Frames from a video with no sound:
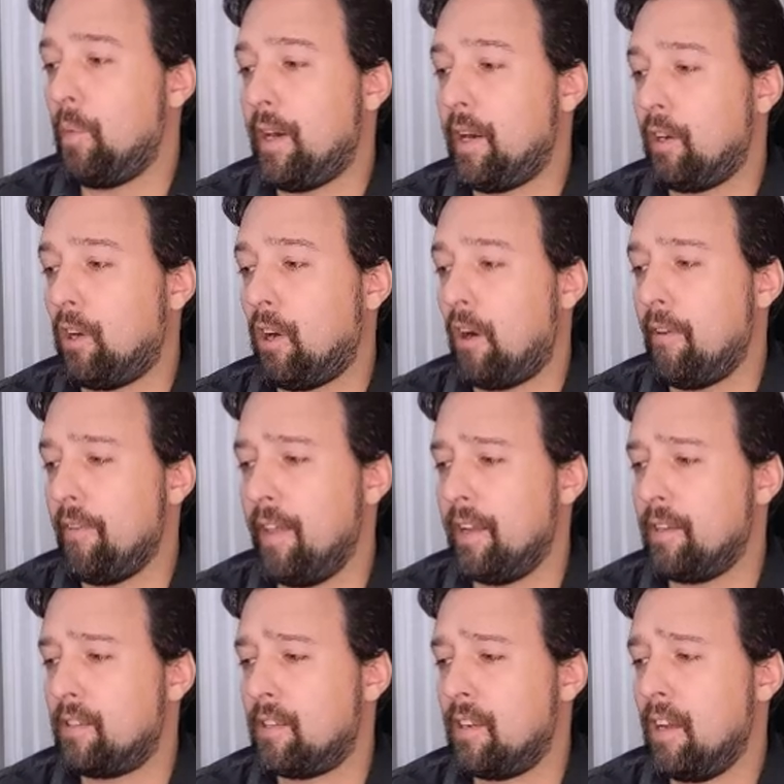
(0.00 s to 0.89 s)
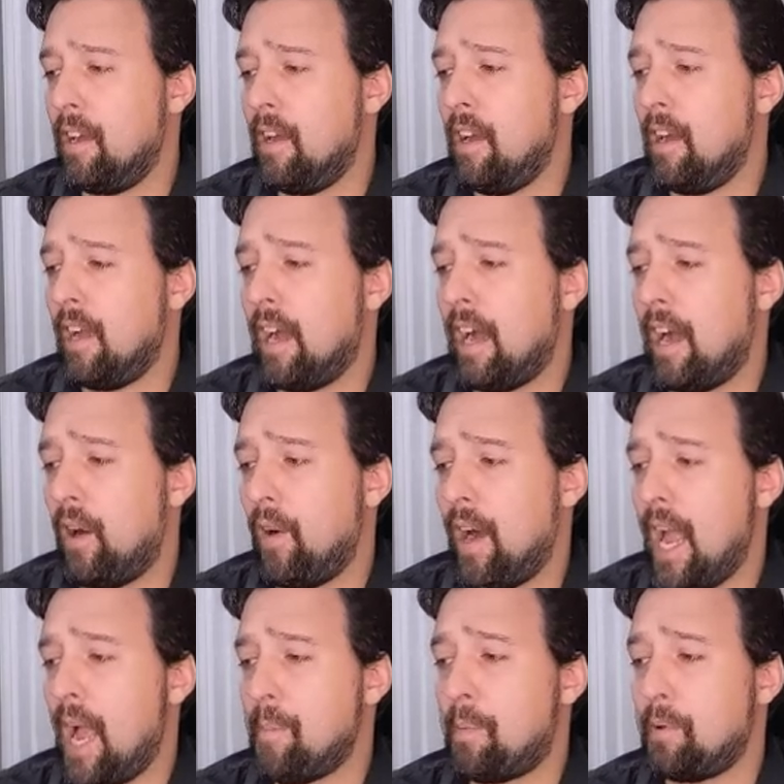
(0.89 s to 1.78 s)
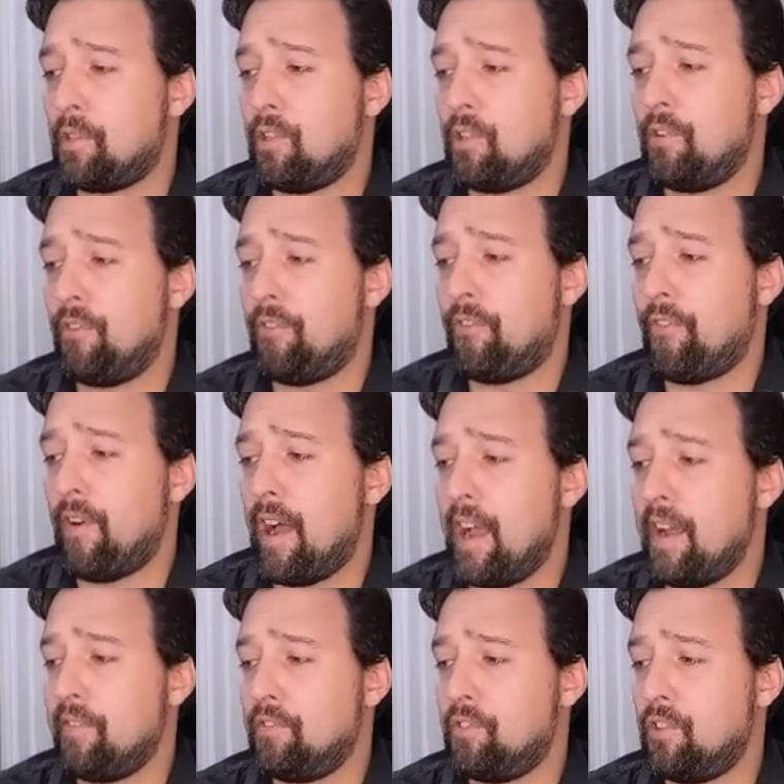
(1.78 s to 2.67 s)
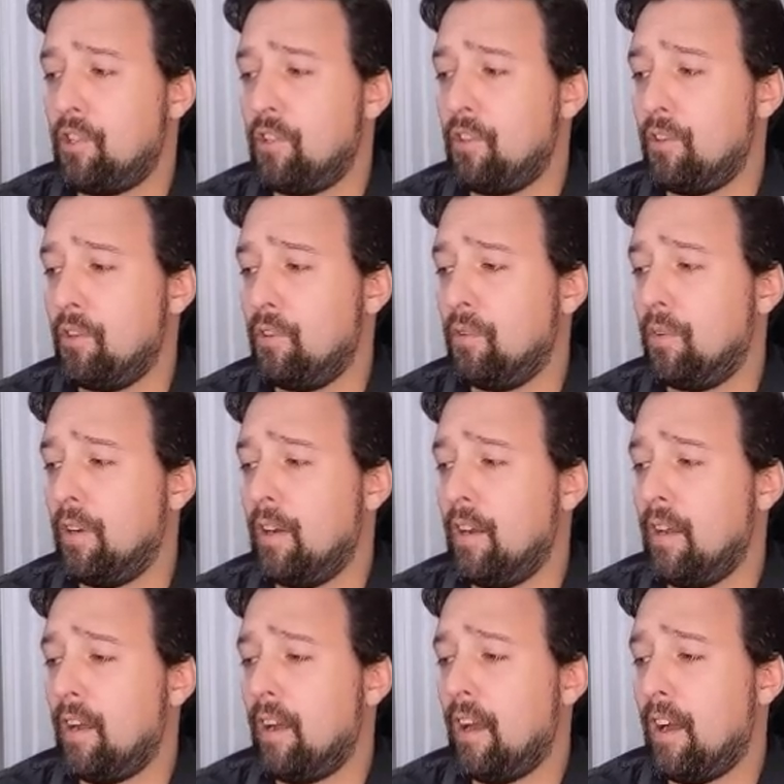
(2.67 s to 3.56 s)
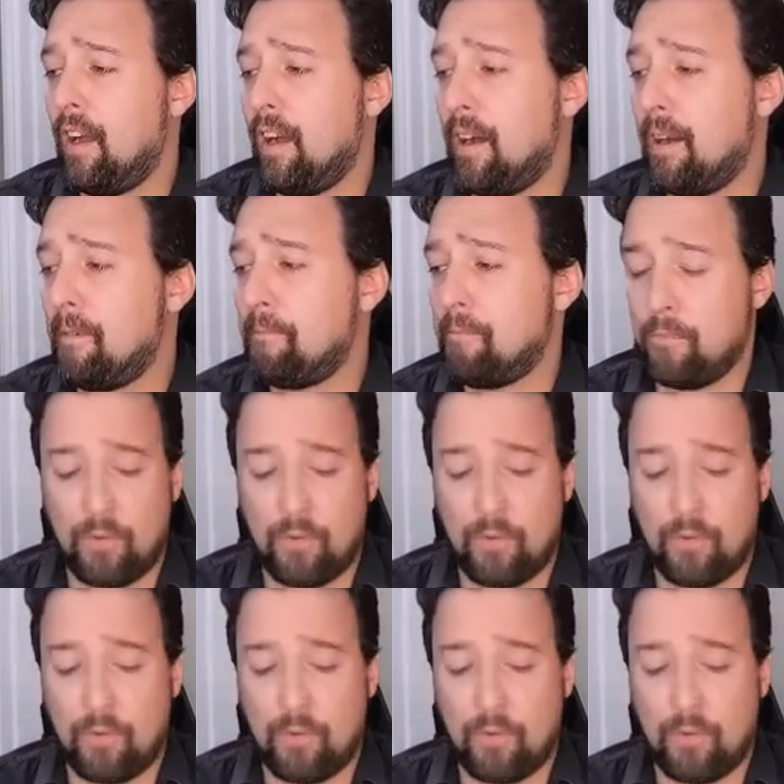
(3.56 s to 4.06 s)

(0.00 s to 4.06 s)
we can call this our episode 5 to uh,